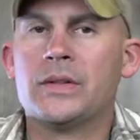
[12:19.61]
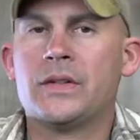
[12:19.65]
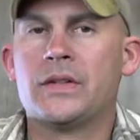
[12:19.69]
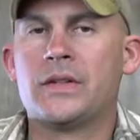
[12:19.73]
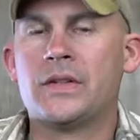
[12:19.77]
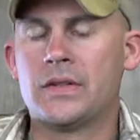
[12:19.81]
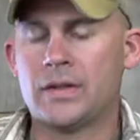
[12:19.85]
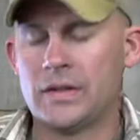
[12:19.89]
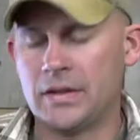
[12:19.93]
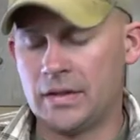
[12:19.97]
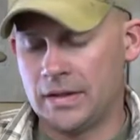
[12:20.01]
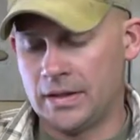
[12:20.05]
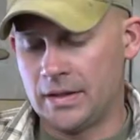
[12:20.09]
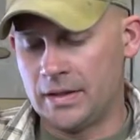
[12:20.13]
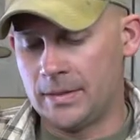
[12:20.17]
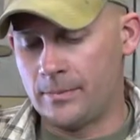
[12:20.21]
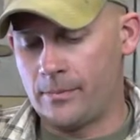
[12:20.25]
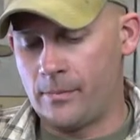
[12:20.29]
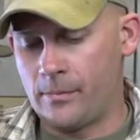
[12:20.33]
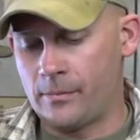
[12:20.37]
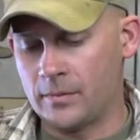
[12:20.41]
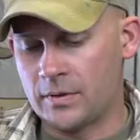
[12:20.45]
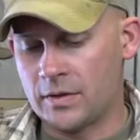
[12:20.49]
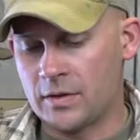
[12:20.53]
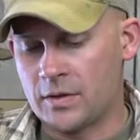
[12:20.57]
it,
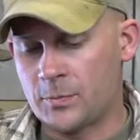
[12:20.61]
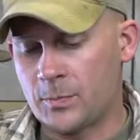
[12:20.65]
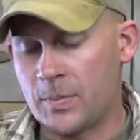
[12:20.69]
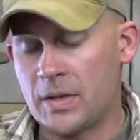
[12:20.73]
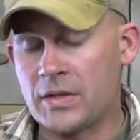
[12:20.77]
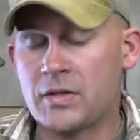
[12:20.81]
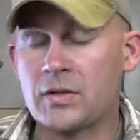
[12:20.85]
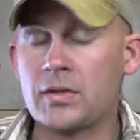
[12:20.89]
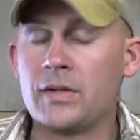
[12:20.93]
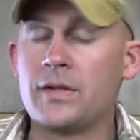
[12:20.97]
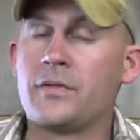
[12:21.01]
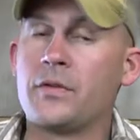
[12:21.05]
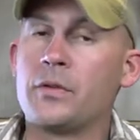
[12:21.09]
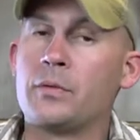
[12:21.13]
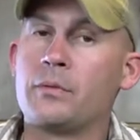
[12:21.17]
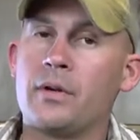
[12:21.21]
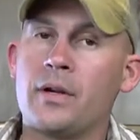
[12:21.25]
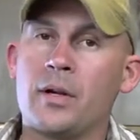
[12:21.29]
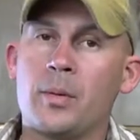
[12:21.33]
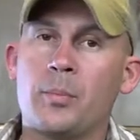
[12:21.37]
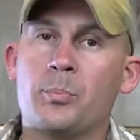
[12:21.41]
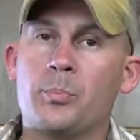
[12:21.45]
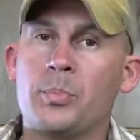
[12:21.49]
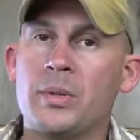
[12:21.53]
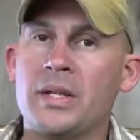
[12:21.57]
especially if you
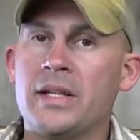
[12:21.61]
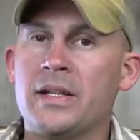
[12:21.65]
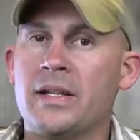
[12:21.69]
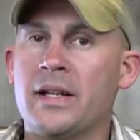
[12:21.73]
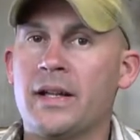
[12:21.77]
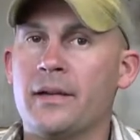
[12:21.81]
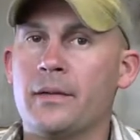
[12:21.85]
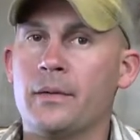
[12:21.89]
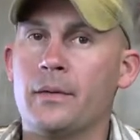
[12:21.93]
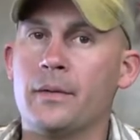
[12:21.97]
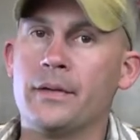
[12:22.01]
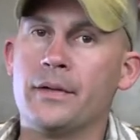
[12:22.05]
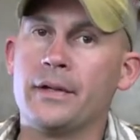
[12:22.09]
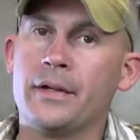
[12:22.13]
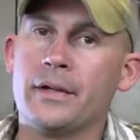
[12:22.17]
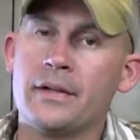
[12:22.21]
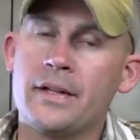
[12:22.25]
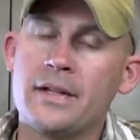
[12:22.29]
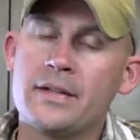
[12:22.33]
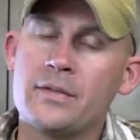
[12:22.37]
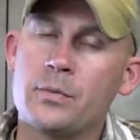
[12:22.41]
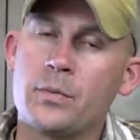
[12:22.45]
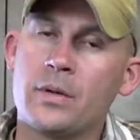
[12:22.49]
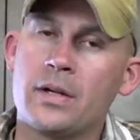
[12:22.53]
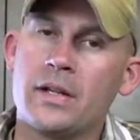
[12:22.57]
run a bead head on there.
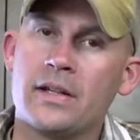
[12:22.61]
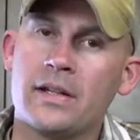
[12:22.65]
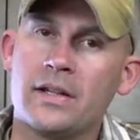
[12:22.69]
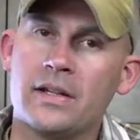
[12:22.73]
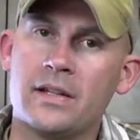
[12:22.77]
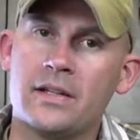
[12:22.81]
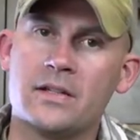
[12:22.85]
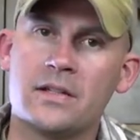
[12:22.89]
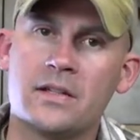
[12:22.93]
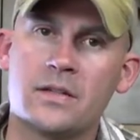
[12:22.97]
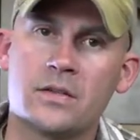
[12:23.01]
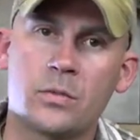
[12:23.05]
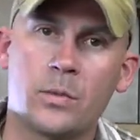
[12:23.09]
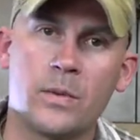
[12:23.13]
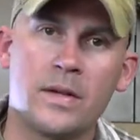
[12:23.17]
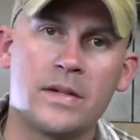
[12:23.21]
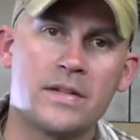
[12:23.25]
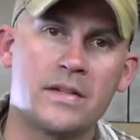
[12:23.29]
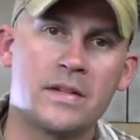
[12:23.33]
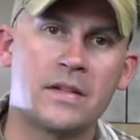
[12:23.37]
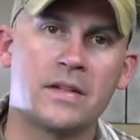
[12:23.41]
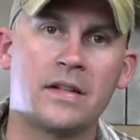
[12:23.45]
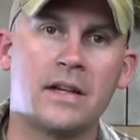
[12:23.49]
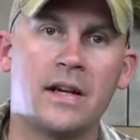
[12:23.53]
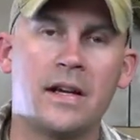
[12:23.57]
That's one of the easiest
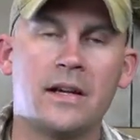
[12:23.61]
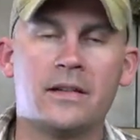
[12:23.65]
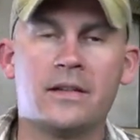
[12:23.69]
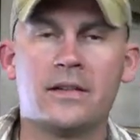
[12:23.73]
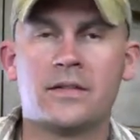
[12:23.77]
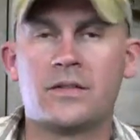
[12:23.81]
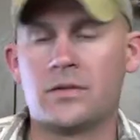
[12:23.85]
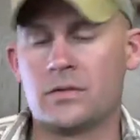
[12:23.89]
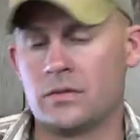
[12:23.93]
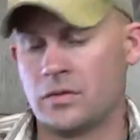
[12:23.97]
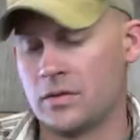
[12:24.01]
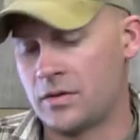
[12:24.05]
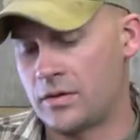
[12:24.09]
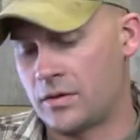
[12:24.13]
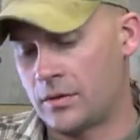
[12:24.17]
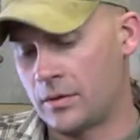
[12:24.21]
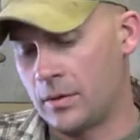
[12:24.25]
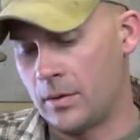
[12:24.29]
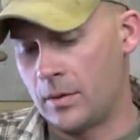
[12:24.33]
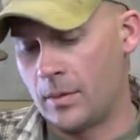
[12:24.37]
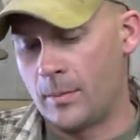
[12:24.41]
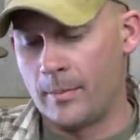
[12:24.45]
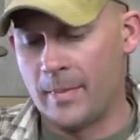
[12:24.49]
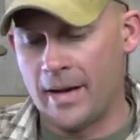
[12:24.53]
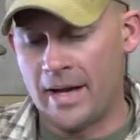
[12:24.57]
ways to tie this. You just
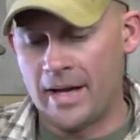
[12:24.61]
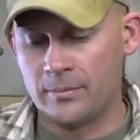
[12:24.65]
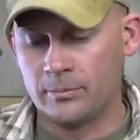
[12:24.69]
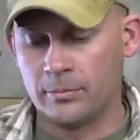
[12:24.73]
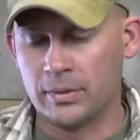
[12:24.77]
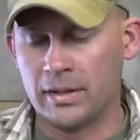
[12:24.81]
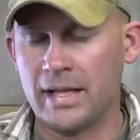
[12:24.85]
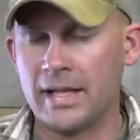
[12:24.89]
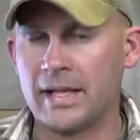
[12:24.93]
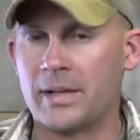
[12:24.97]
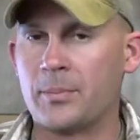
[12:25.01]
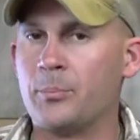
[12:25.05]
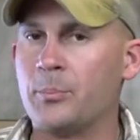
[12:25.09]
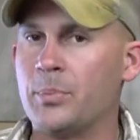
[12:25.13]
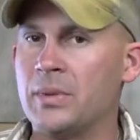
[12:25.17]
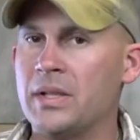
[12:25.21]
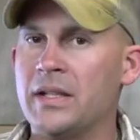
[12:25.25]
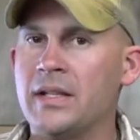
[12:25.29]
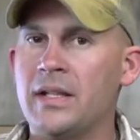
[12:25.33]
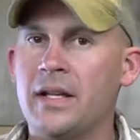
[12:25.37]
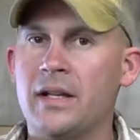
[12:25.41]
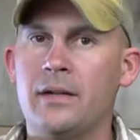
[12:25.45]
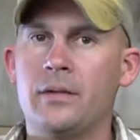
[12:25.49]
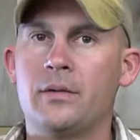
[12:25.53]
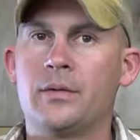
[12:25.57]
throw a matte black
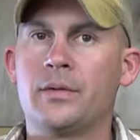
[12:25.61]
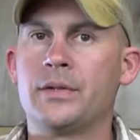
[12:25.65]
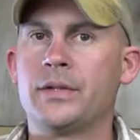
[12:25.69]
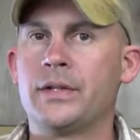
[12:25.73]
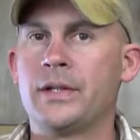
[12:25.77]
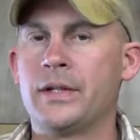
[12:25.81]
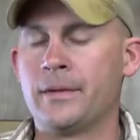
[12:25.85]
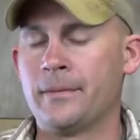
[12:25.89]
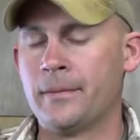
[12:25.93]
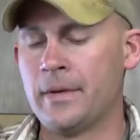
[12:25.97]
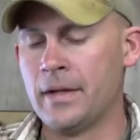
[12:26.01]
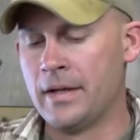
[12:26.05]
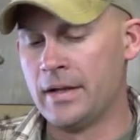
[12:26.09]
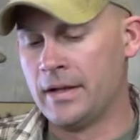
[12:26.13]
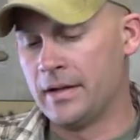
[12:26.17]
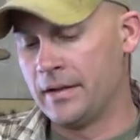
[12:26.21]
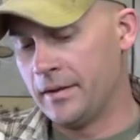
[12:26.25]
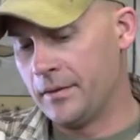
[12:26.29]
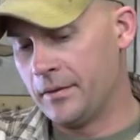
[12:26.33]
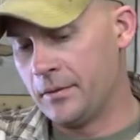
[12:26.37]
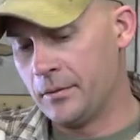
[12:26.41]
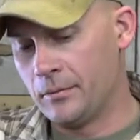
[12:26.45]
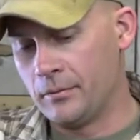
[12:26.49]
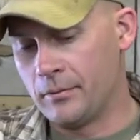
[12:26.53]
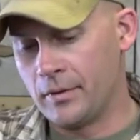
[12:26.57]
bead head on there,
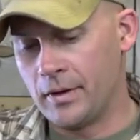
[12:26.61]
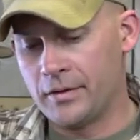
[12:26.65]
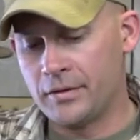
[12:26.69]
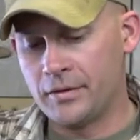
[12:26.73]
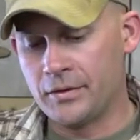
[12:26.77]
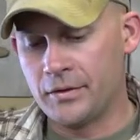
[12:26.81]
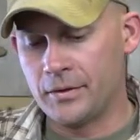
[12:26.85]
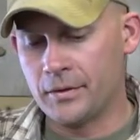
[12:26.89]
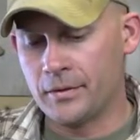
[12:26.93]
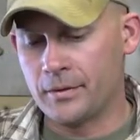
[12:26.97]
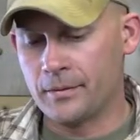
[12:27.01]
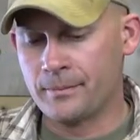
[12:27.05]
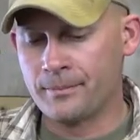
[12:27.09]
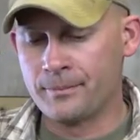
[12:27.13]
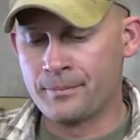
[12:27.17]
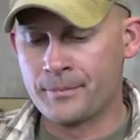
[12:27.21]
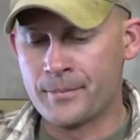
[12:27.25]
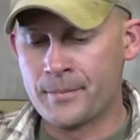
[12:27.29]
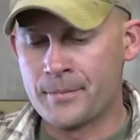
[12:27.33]
and you run your